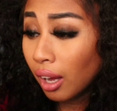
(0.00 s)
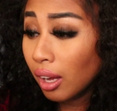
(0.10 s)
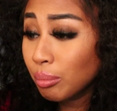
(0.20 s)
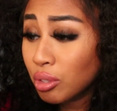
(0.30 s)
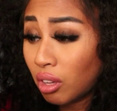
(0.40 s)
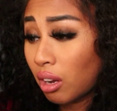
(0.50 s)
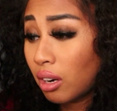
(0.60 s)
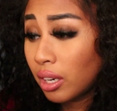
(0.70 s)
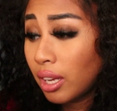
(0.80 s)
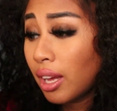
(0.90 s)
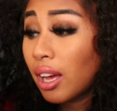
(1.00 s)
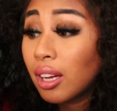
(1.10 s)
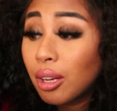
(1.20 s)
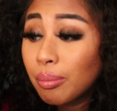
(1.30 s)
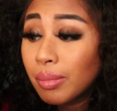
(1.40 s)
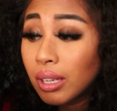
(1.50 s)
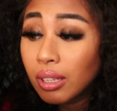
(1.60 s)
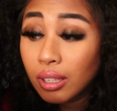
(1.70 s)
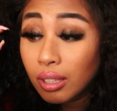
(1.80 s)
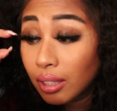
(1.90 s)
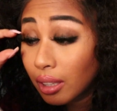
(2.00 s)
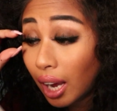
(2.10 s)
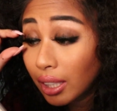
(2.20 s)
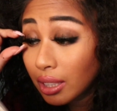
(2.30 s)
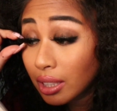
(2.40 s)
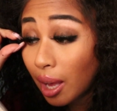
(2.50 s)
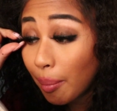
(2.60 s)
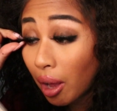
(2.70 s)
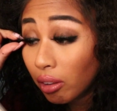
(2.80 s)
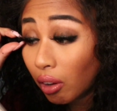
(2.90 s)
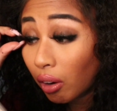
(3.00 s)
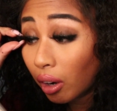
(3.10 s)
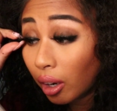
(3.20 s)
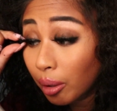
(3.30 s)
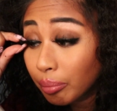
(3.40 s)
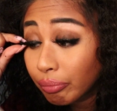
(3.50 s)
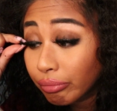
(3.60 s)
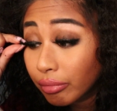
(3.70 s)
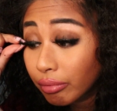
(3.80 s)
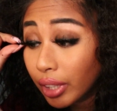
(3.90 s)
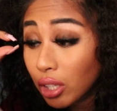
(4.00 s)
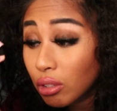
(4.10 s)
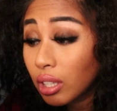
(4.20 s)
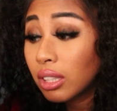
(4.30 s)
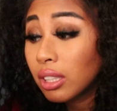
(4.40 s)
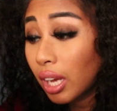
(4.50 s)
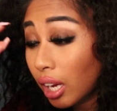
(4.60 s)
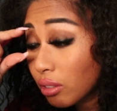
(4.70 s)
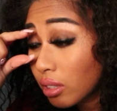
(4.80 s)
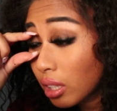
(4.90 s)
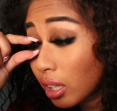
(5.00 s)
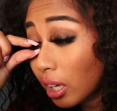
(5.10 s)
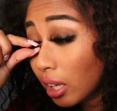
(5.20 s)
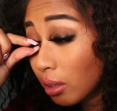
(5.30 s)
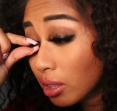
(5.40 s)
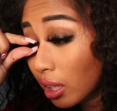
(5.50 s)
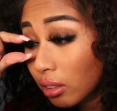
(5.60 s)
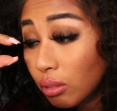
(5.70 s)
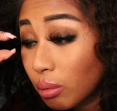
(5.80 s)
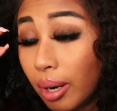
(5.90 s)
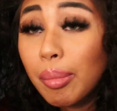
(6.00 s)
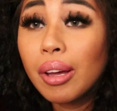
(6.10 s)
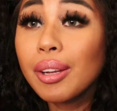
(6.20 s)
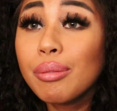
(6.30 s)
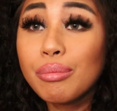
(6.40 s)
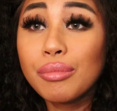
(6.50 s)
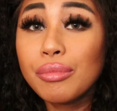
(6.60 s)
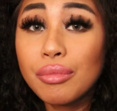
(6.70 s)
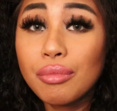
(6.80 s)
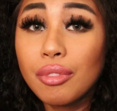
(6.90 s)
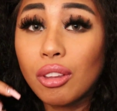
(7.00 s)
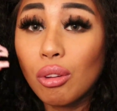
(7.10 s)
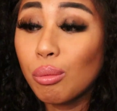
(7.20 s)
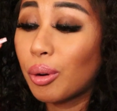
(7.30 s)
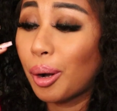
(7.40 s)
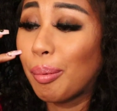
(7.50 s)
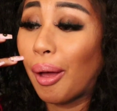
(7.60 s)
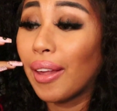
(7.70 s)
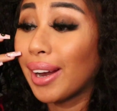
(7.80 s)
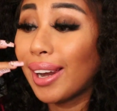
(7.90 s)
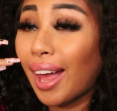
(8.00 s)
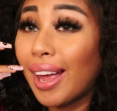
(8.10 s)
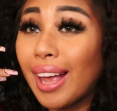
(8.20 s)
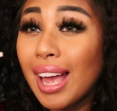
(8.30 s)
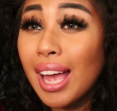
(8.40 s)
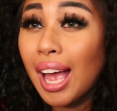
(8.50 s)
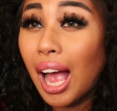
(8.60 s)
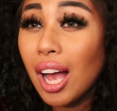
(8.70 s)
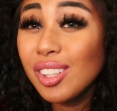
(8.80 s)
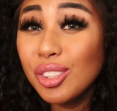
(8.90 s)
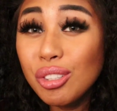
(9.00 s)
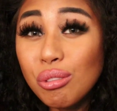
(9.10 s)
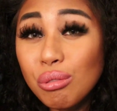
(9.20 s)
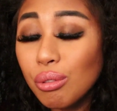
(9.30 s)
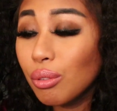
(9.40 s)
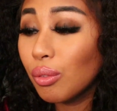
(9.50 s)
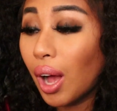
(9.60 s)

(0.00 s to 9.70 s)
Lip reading: I'm sorry, I didn't set my alarm. Can you send the address again? And I was like, don't worry about it. Don't worry about it. Like, how do you